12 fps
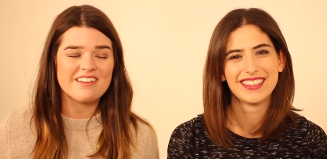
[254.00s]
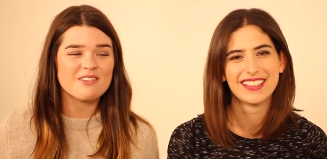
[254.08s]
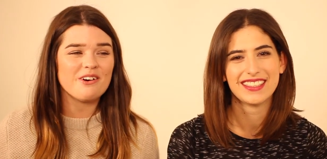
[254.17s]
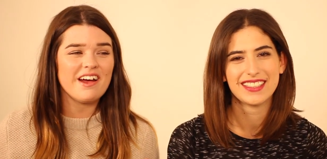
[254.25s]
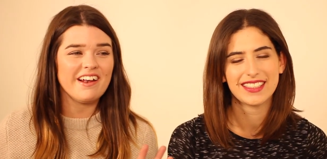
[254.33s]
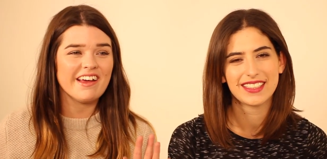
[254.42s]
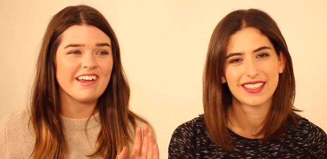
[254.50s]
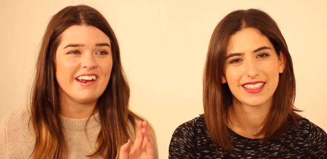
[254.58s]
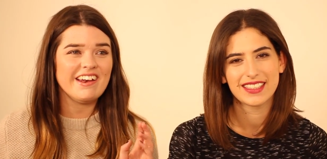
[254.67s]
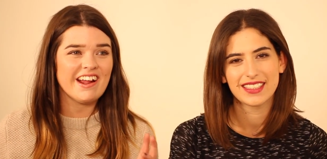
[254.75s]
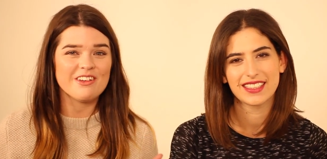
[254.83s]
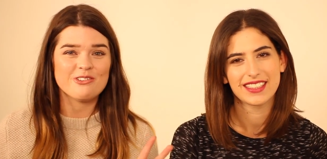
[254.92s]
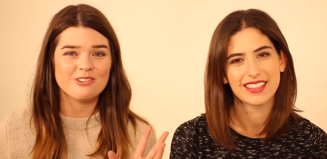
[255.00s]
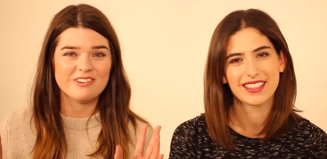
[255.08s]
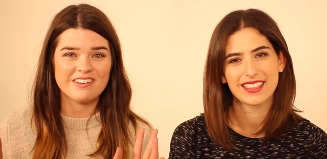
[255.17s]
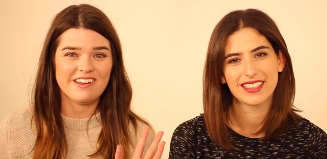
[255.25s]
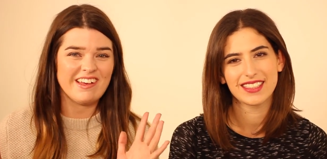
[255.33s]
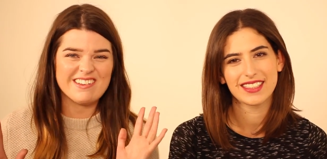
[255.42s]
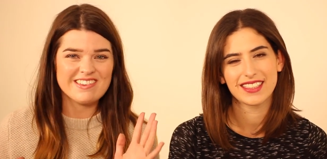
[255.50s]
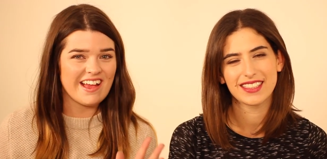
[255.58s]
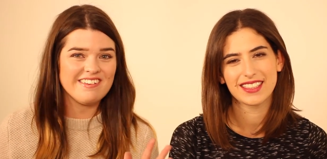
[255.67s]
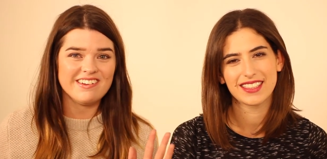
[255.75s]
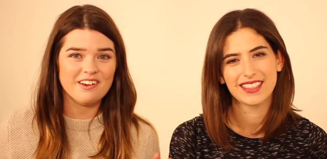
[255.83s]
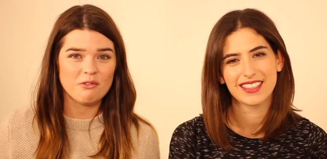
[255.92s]
Speaker 1: it's quite like a natural
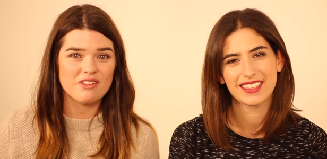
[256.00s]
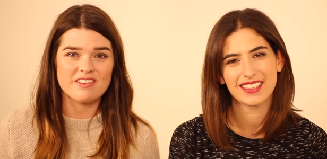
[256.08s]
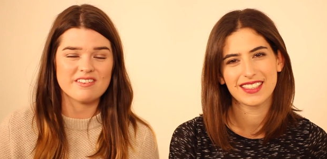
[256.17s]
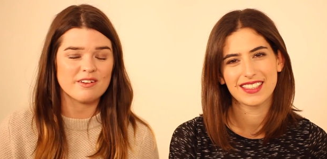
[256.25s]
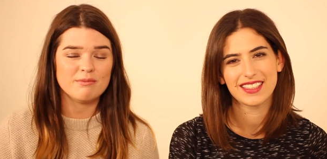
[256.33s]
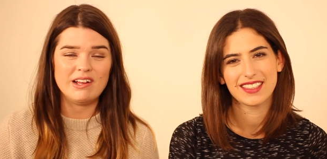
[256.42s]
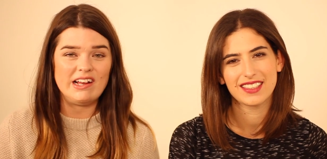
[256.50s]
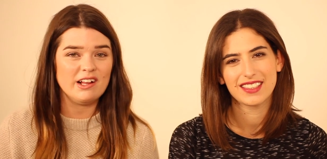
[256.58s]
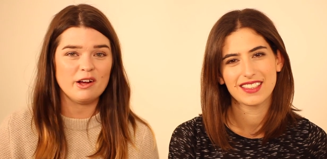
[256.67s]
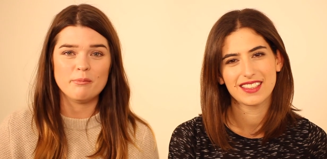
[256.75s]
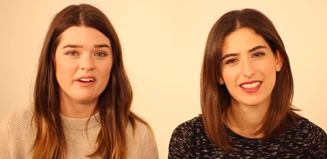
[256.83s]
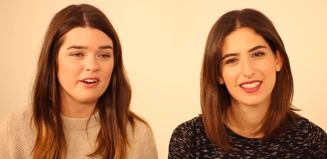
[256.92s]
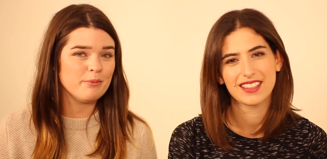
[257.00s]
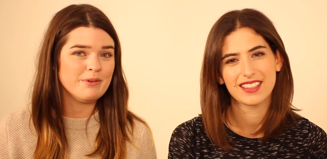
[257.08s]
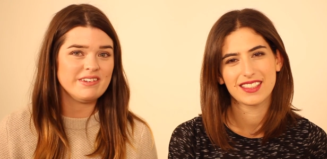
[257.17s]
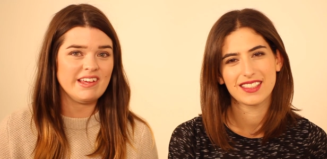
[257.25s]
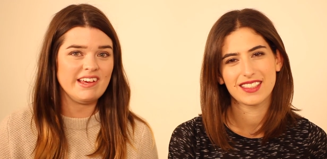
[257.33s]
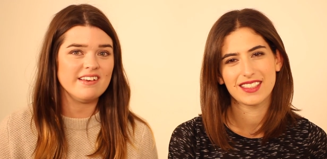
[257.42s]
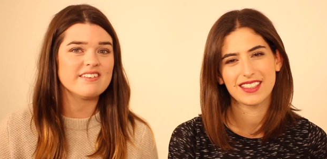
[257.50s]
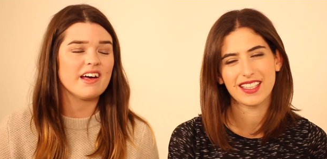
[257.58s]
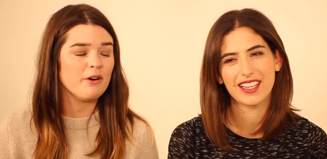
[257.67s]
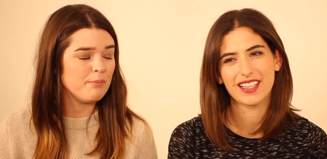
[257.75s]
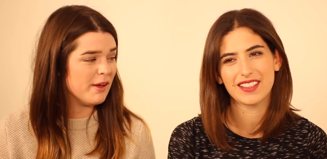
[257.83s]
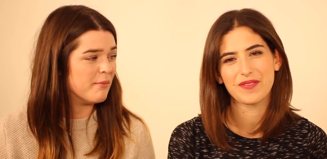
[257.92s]
aesthetic, which is completely not my cup of tea. So
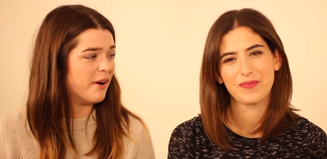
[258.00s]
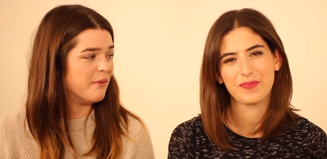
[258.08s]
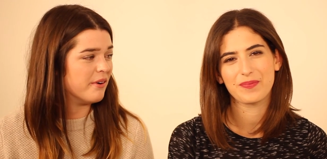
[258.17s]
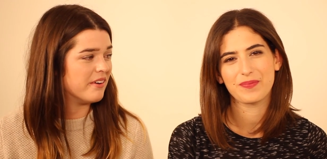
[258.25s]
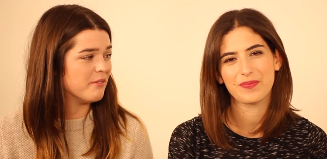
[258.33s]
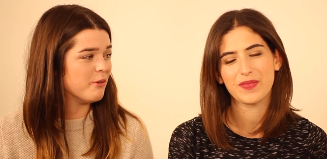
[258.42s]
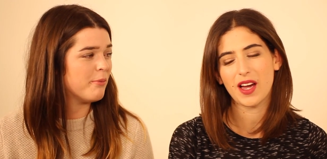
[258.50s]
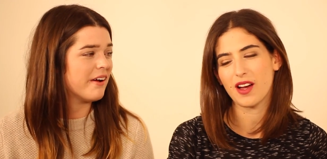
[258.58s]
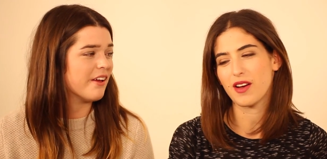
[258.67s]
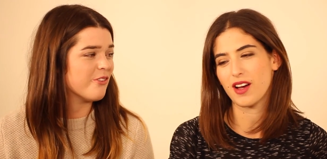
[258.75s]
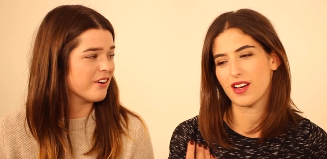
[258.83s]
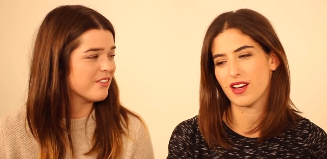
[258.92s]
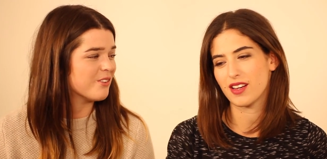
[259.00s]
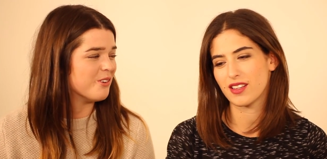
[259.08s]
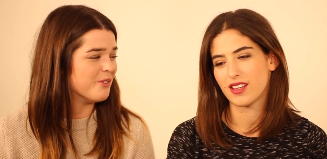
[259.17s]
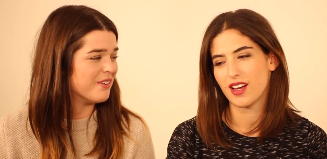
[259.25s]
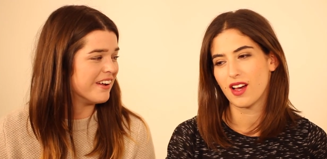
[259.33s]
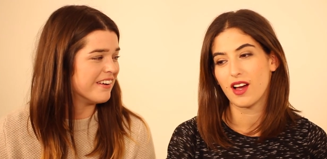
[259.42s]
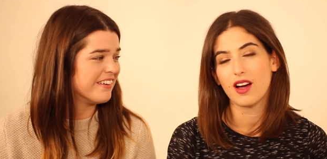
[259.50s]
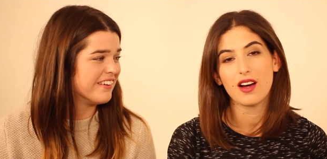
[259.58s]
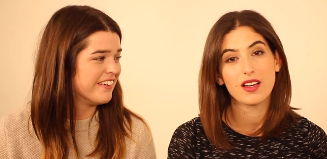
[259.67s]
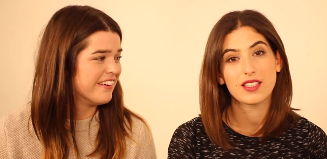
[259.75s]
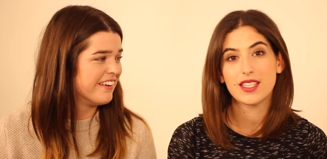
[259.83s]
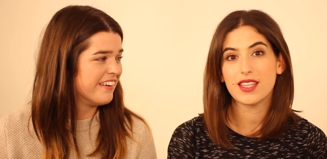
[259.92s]
yeah. that would be my one. What about I, your drugstore one?
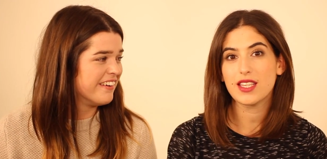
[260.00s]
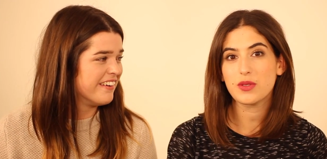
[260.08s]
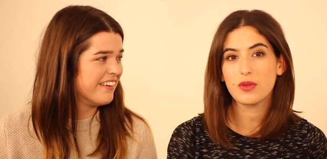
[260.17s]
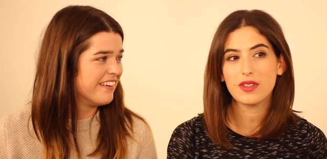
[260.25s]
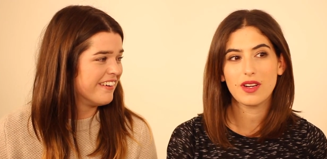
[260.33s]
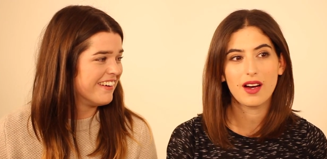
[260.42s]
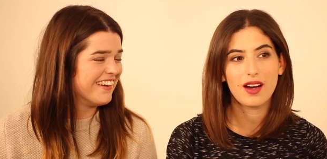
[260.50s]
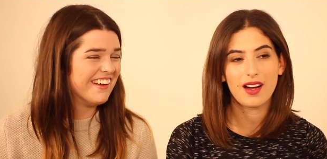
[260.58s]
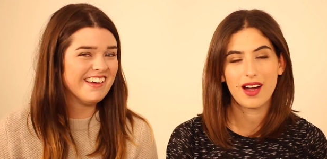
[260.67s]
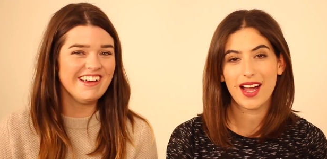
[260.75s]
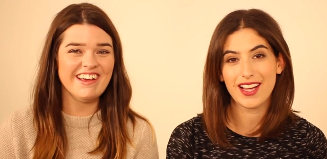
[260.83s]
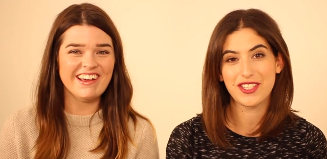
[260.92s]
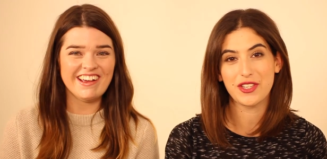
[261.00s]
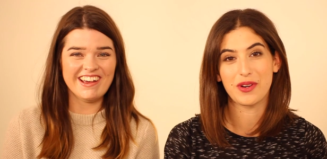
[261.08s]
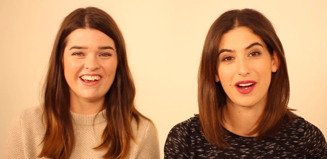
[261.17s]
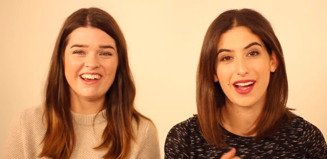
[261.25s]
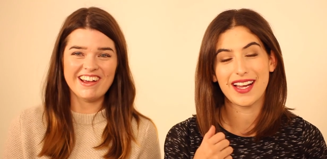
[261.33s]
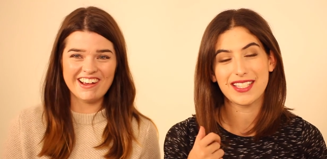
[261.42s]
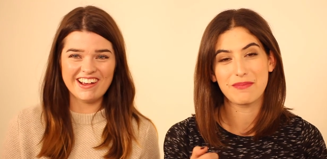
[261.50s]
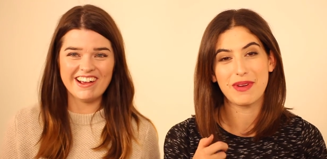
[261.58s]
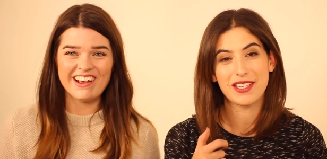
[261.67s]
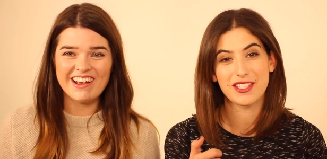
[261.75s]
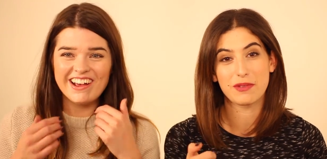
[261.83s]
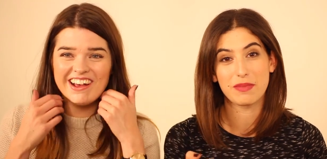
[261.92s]
Speaker 2: See, this one, I, I had to
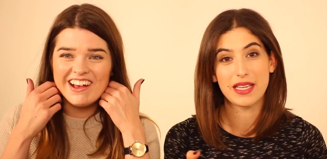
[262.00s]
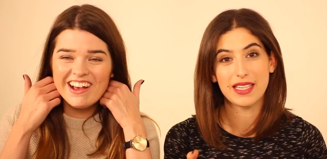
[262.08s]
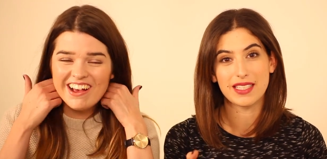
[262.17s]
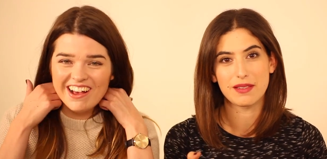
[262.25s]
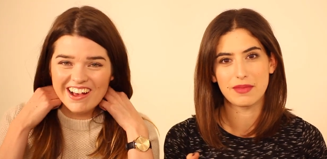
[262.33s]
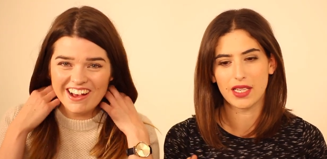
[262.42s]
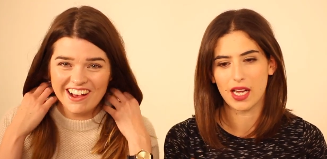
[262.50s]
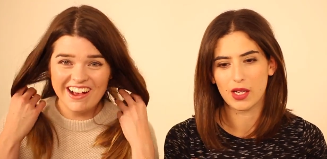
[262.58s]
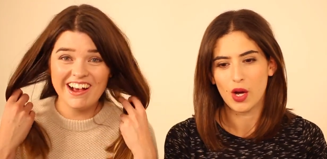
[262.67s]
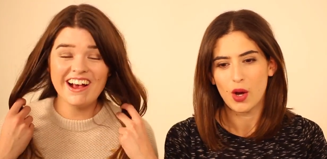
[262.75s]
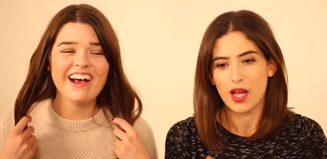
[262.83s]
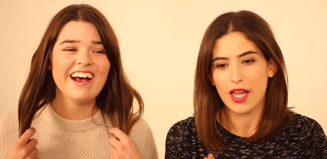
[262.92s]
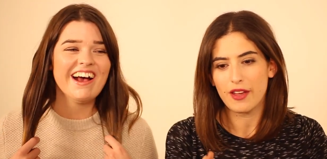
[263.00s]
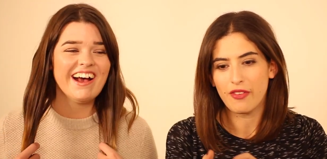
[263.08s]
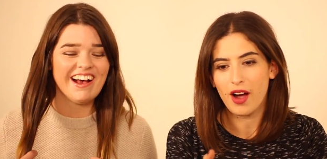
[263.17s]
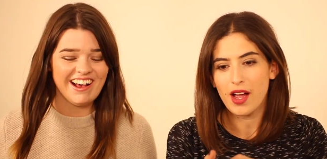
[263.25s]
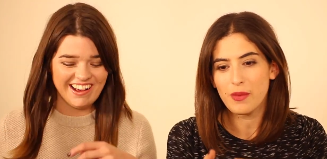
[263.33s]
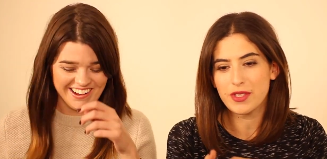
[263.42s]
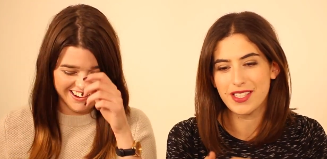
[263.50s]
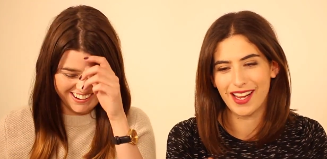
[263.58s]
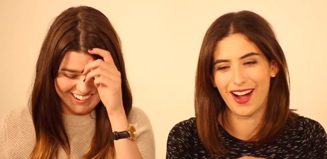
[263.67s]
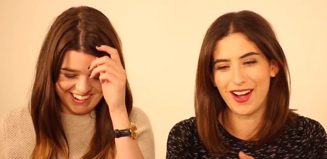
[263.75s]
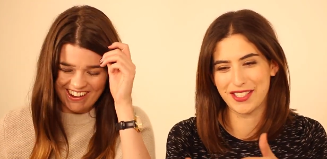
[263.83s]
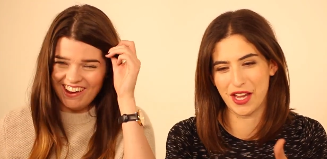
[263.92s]
message Amelia and be like, if I were to
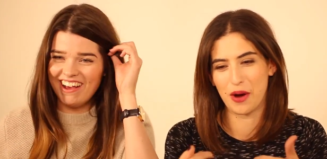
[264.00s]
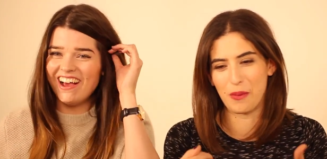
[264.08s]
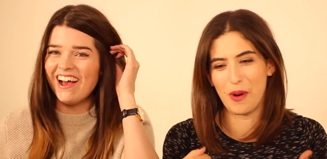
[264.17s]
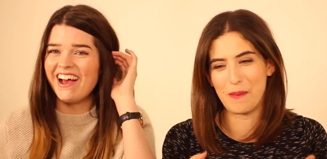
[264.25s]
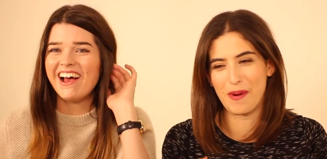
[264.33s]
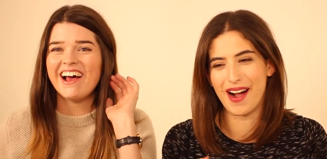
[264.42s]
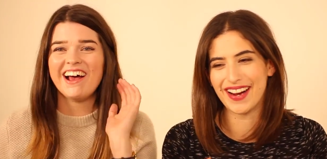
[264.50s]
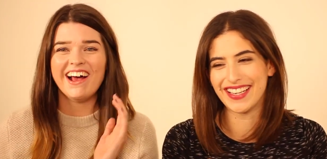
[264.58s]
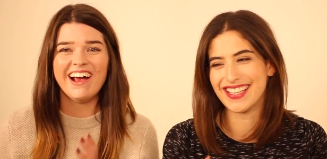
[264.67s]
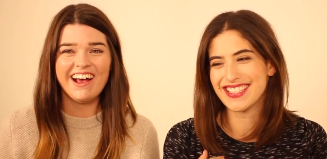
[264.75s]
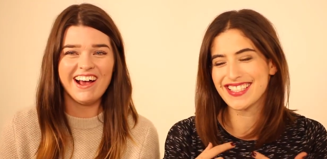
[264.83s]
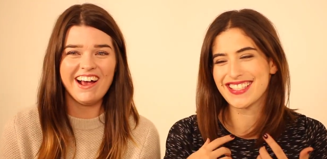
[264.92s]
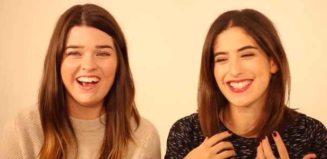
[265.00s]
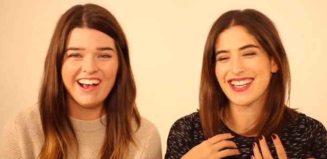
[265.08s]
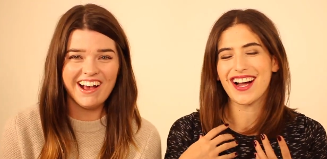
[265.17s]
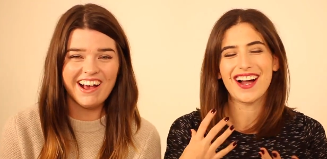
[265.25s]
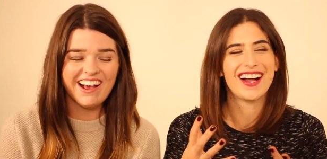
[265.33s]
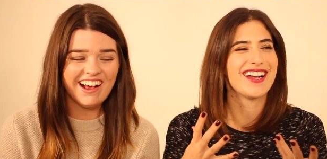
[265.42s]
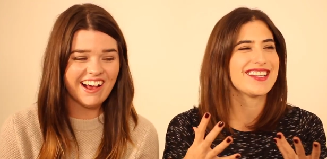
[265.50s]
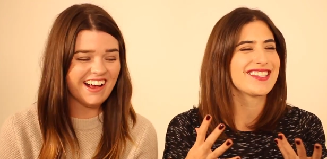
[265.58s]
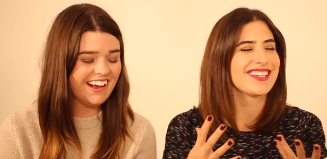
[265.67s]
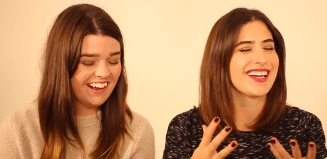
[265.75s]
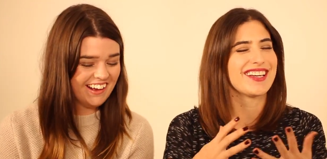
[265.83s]
like ask her what mine is, because it's I had to